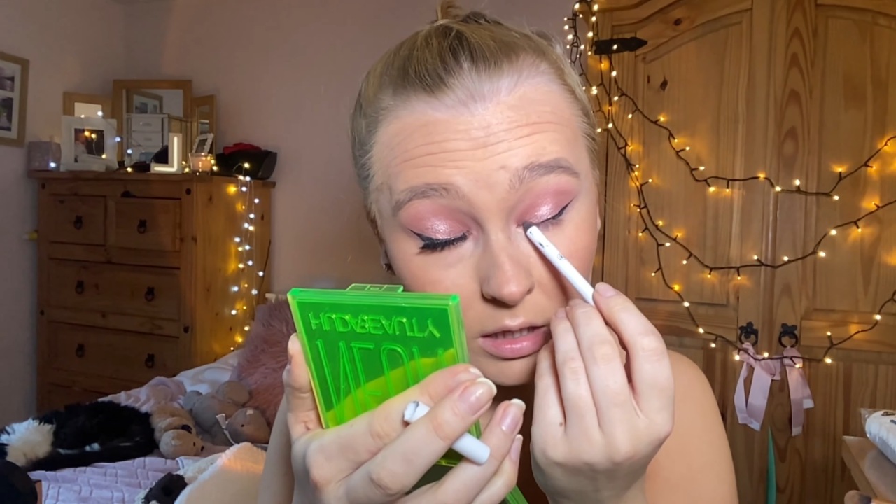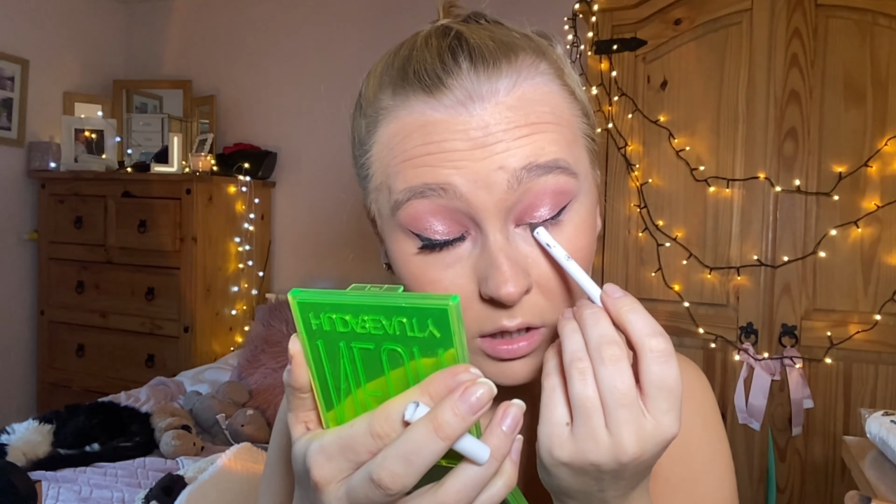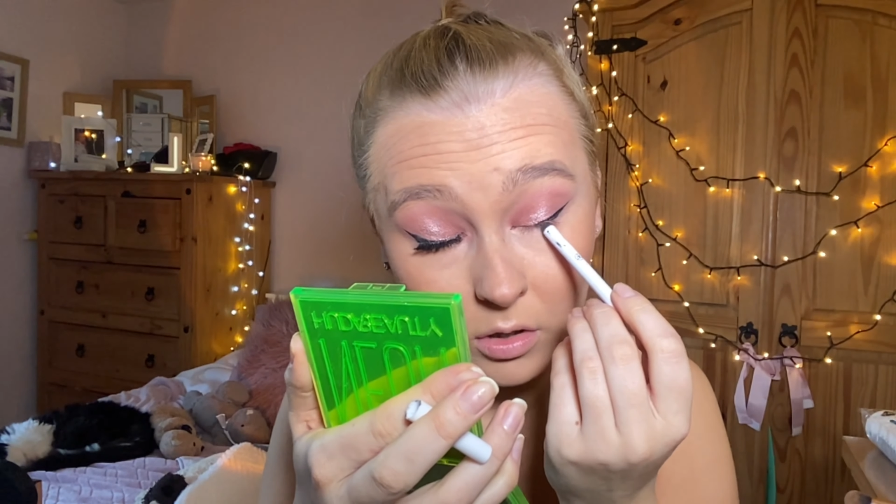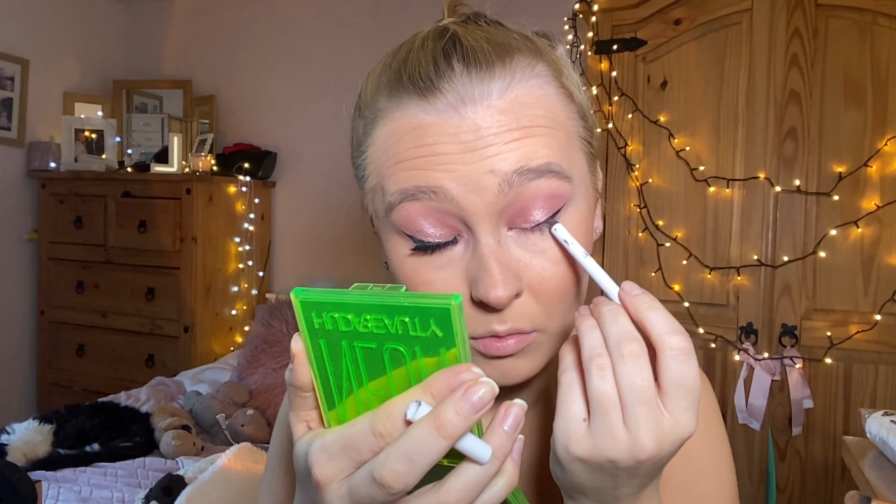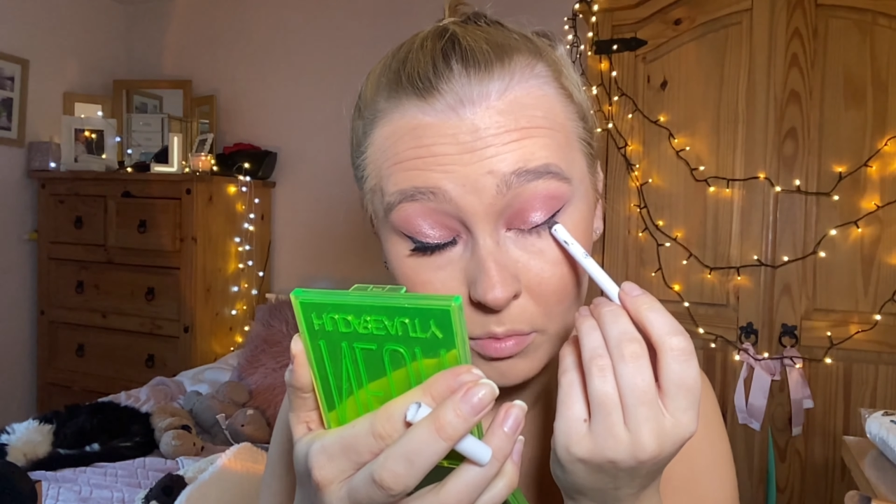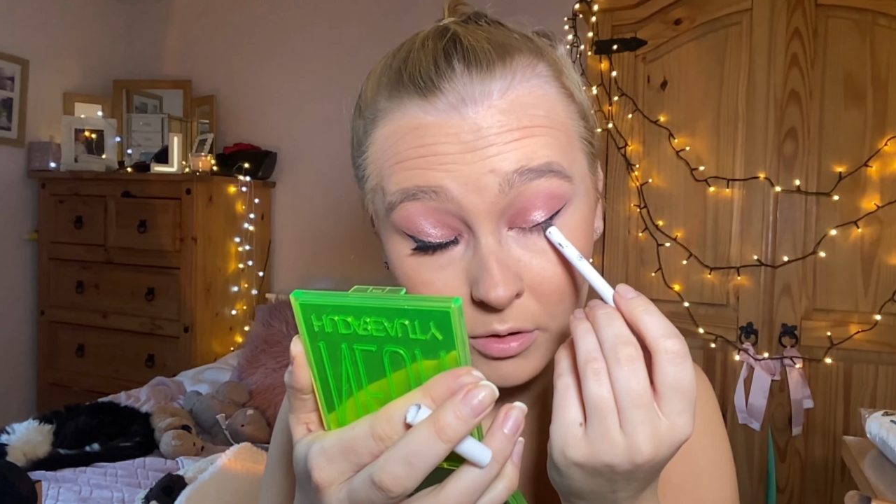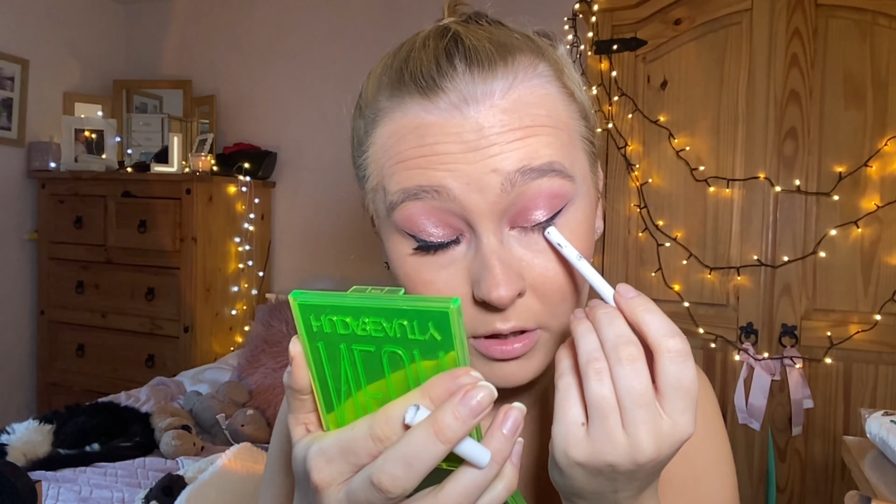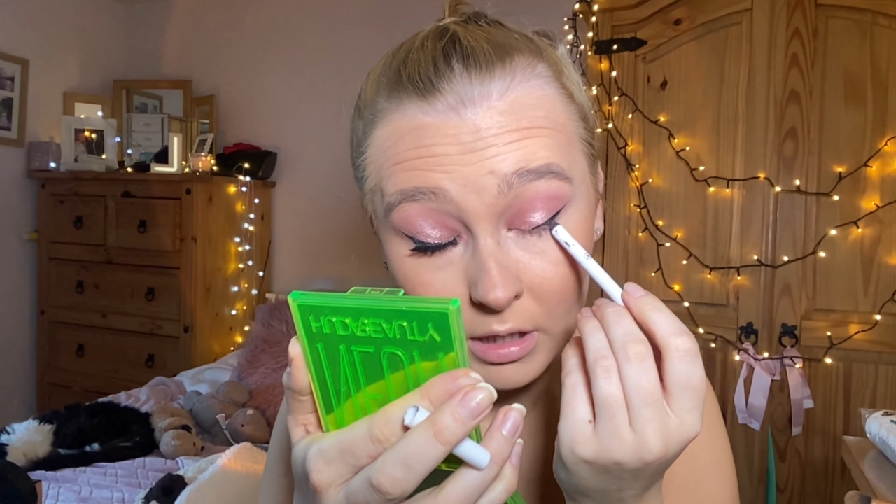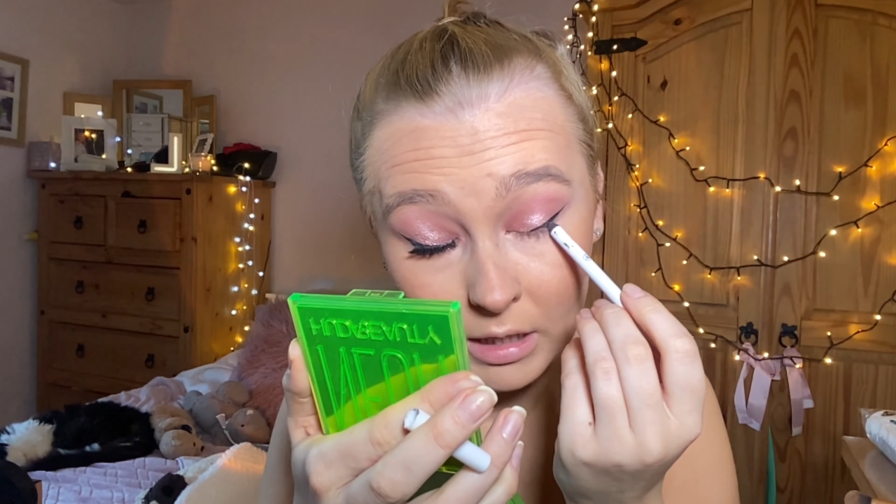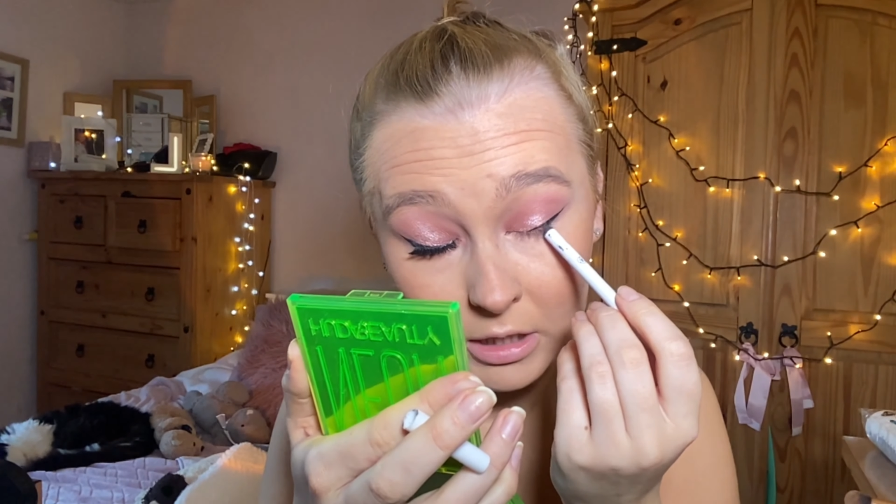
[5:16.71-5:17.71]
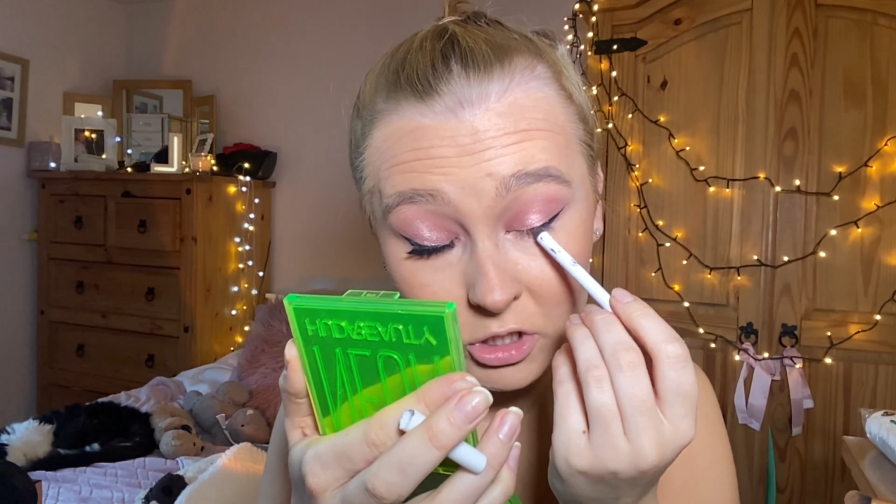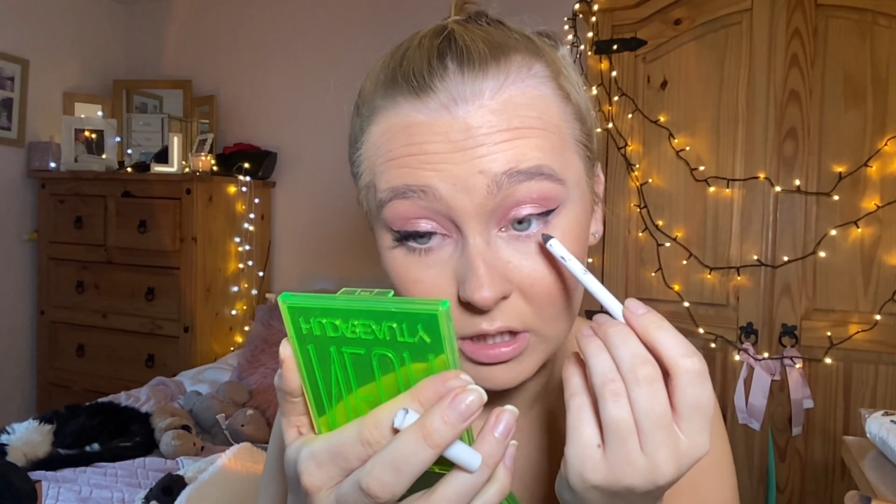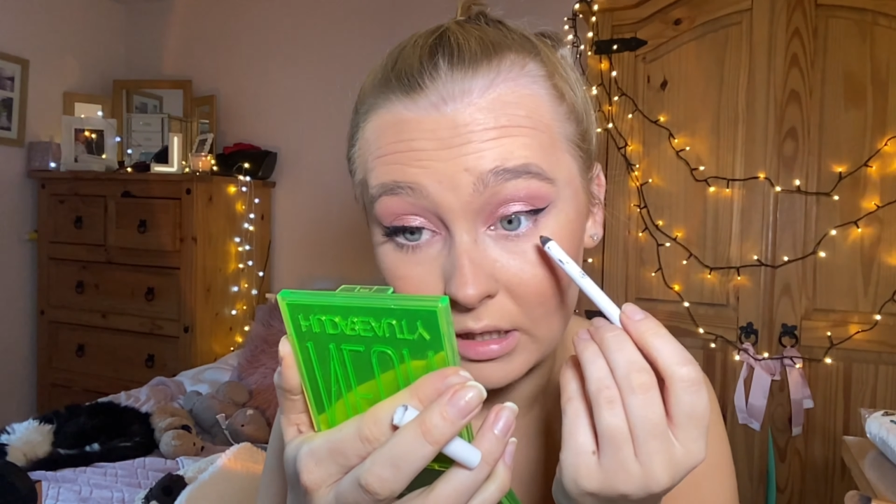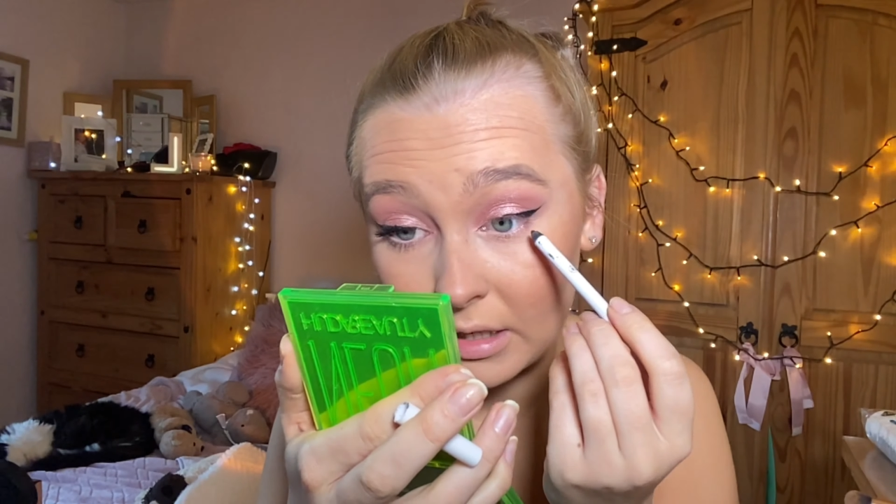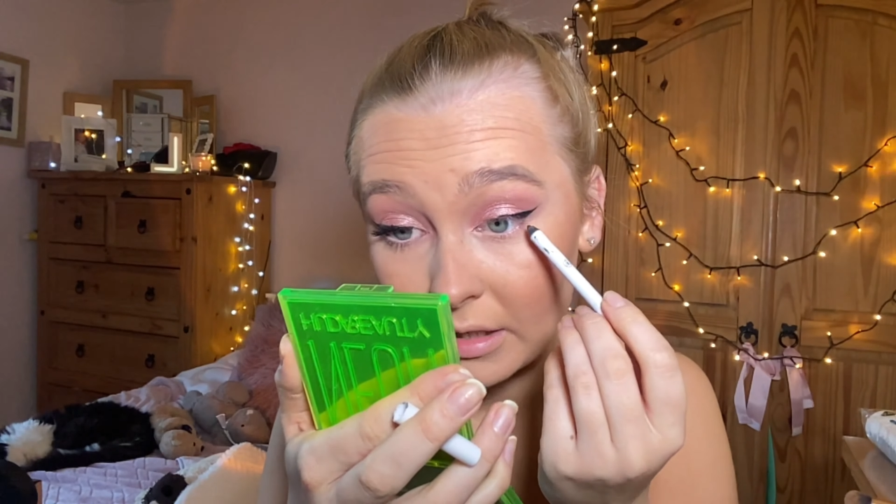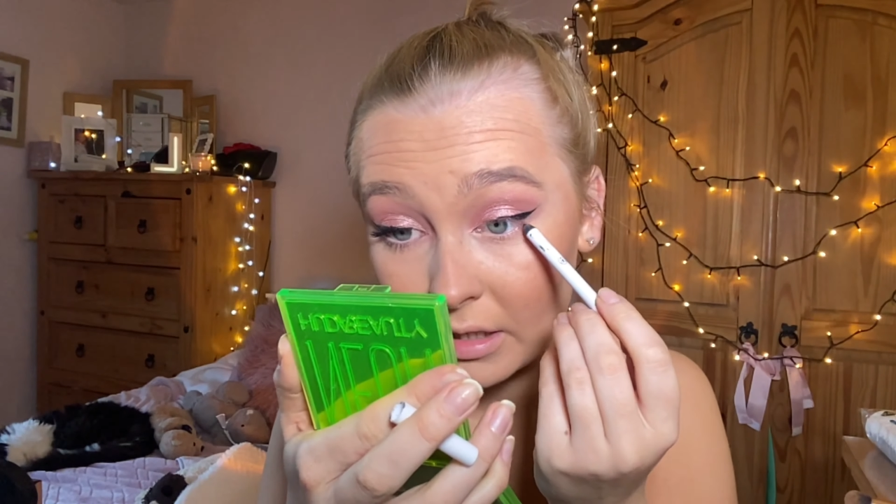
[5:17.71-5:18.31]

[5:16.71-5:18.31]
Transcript: up the lash line.